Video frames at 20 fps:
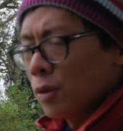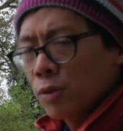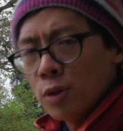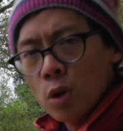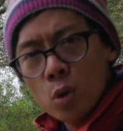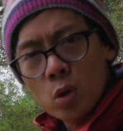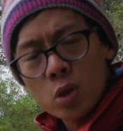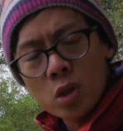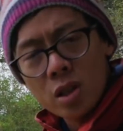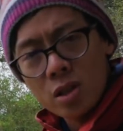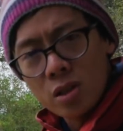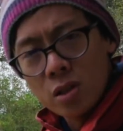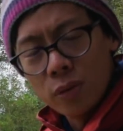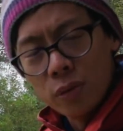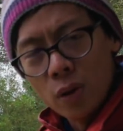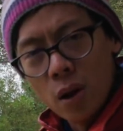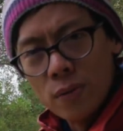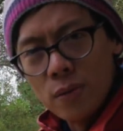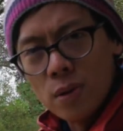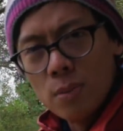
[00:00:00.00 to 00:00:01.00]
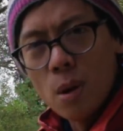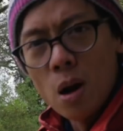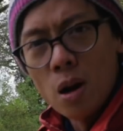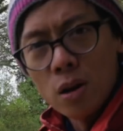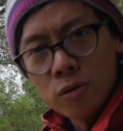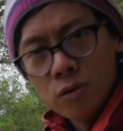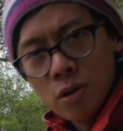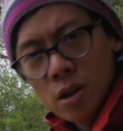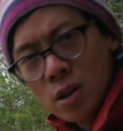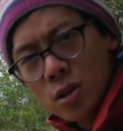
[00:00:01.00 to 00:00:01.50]
course this is the 5D Mark
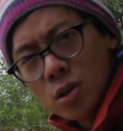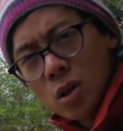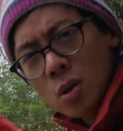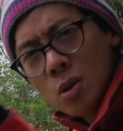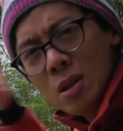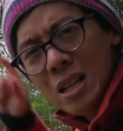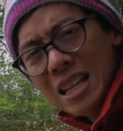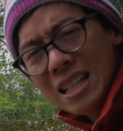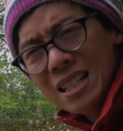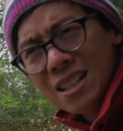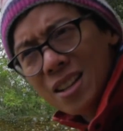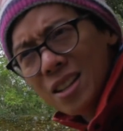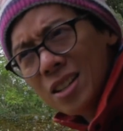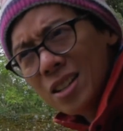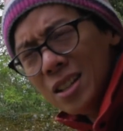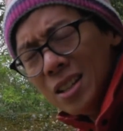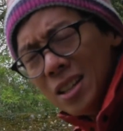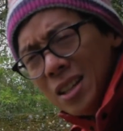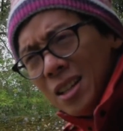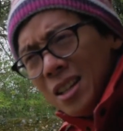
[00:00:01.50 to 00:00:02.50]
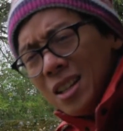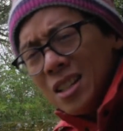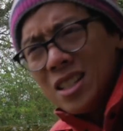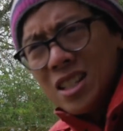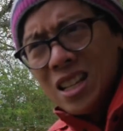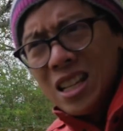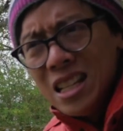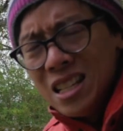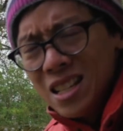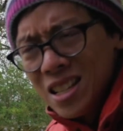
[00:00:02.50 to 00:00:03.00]
III, so you need the
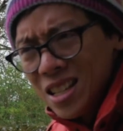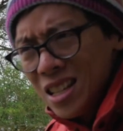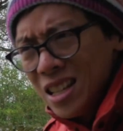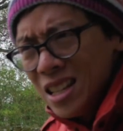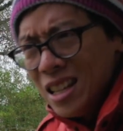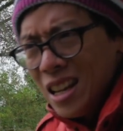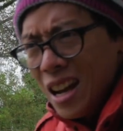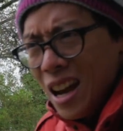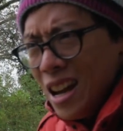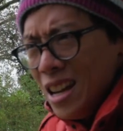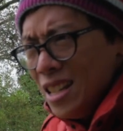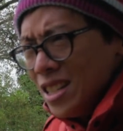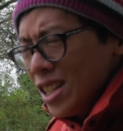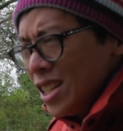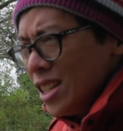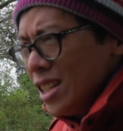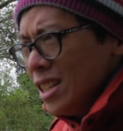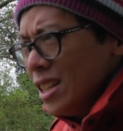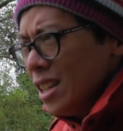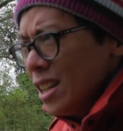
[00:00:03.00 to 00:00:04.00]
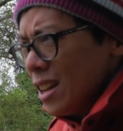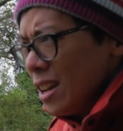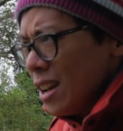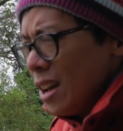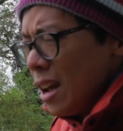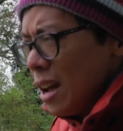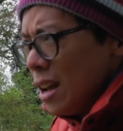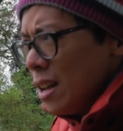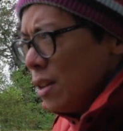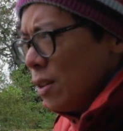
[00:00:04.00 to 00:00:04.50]

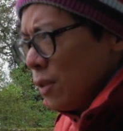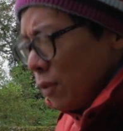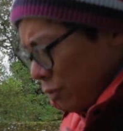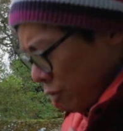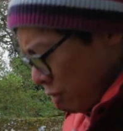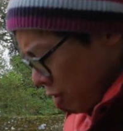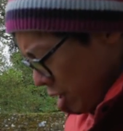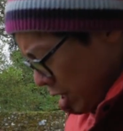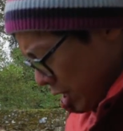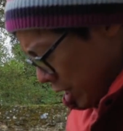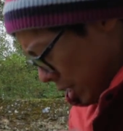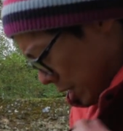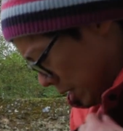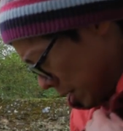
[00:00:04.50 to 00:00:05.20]
TC80N3,